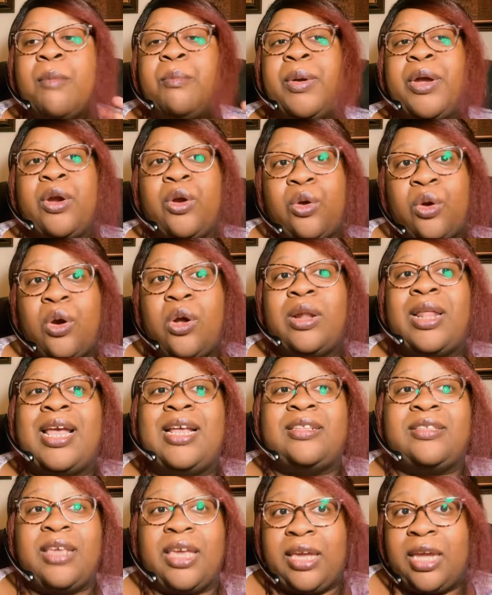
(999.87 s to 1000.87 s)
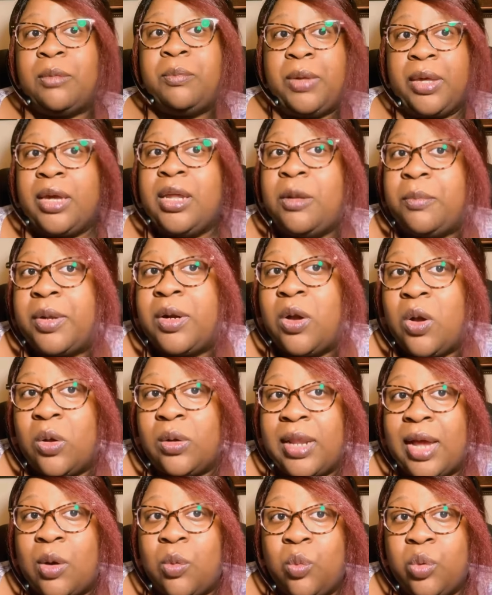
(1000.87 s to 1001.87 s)
But girl, it could have been a
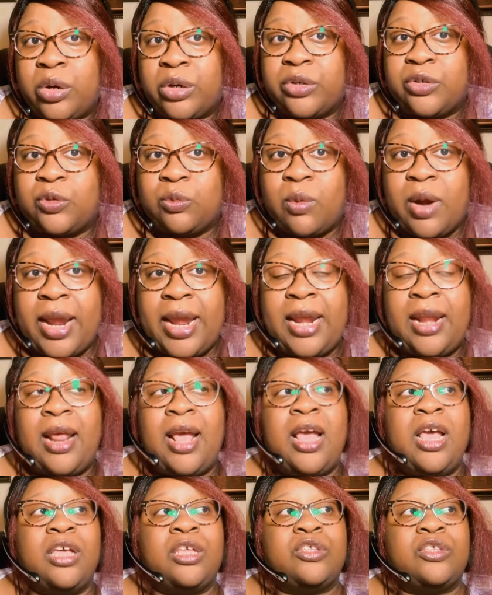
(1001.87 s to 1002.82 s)
whole lot worse, right?